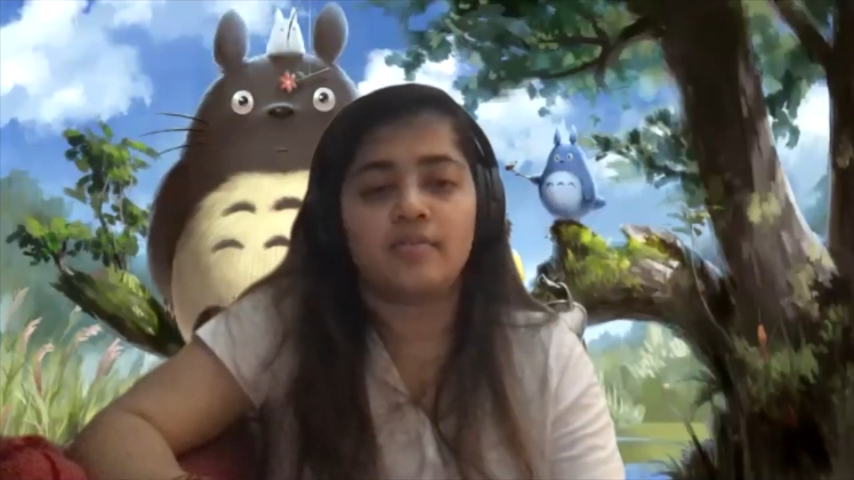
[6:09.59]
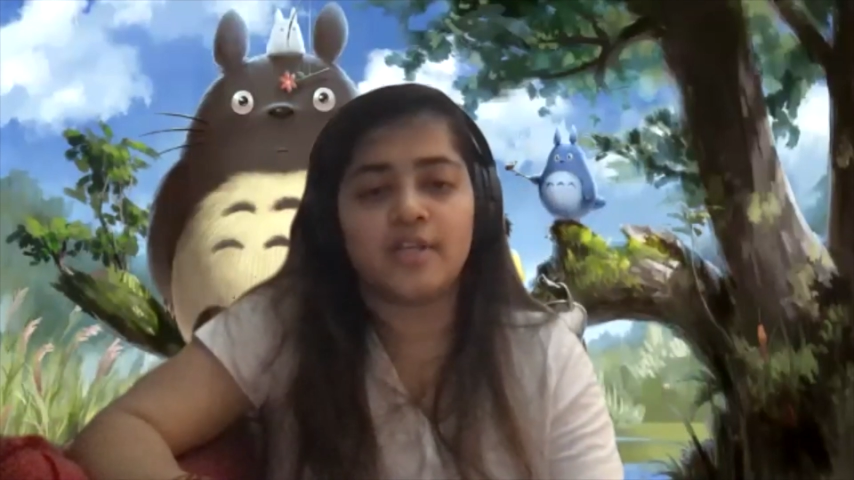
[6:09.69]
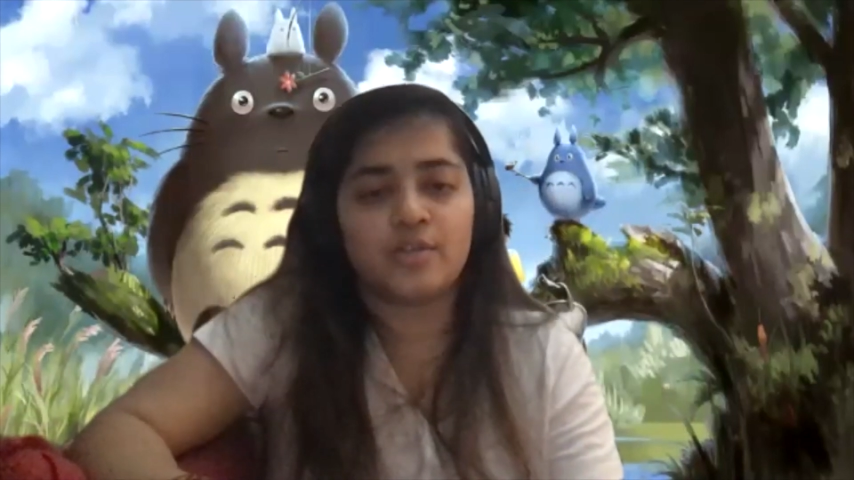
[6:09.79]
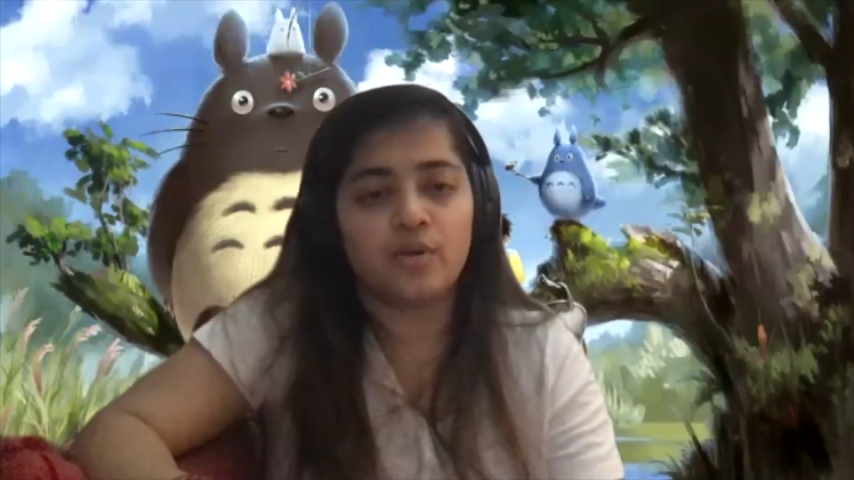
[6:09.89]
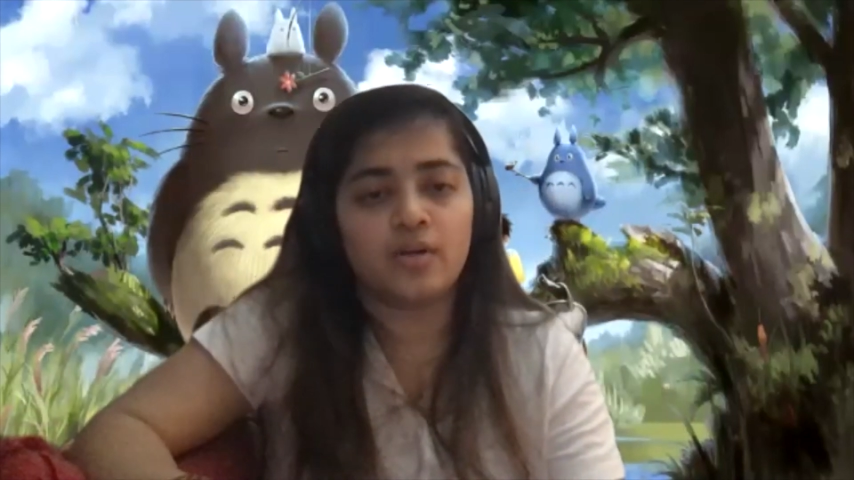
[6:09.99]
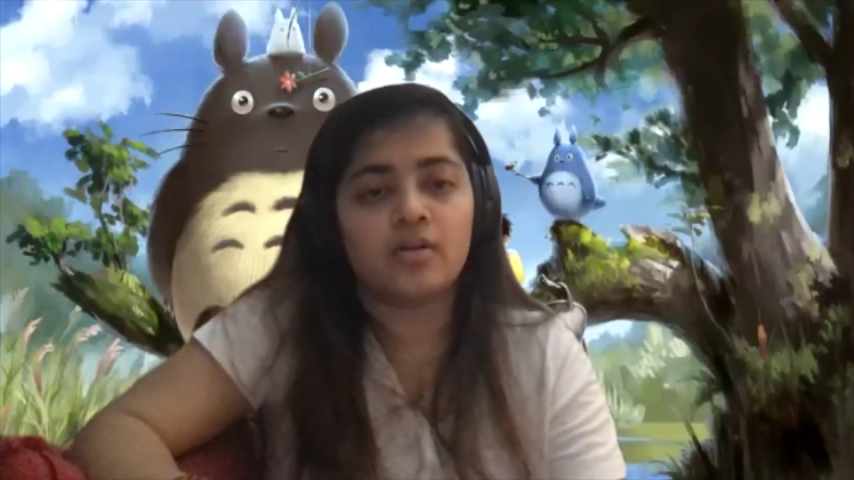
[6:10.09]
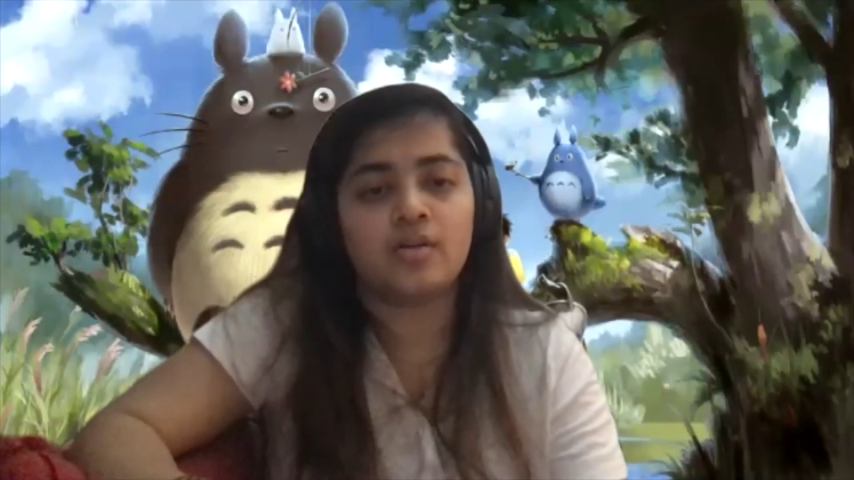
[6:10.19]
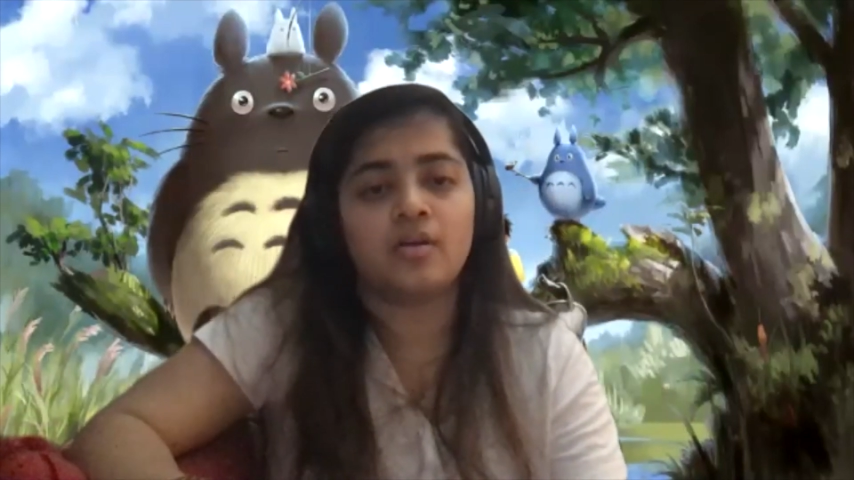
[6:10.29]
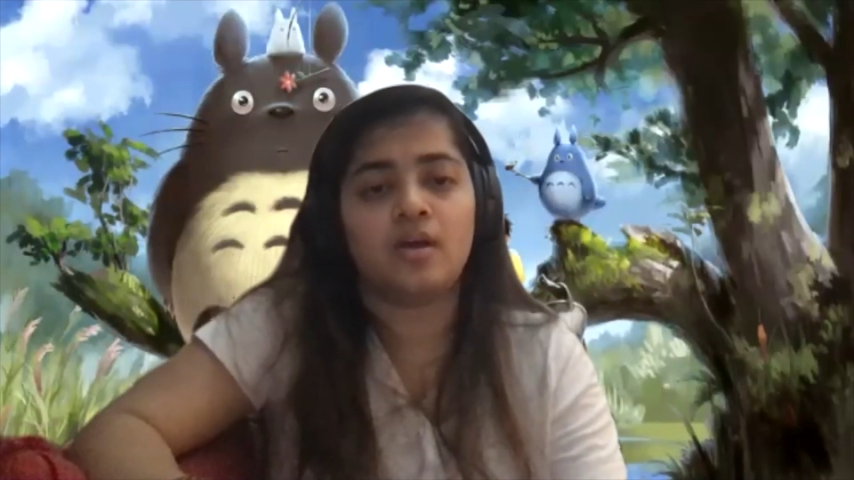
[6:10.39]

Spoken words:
network